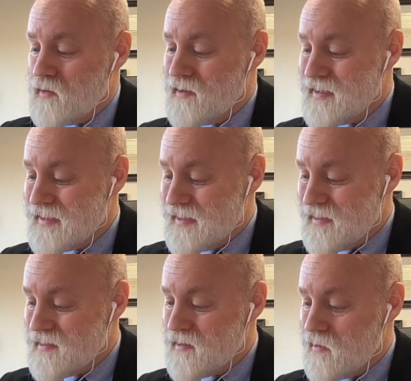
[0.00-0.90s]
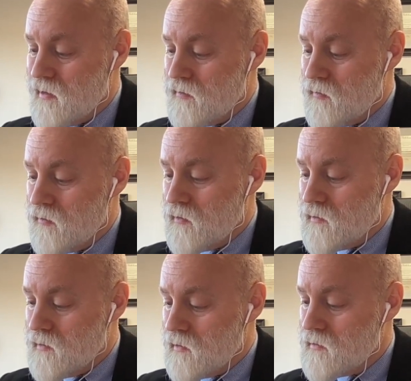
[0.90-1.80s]
to 6 out of
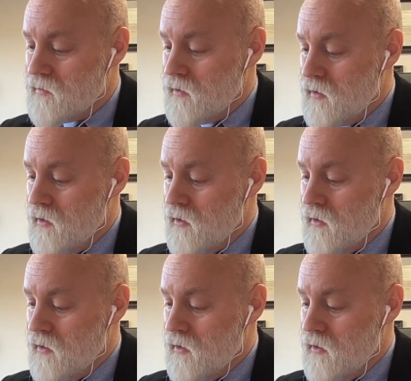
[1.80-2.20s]
36,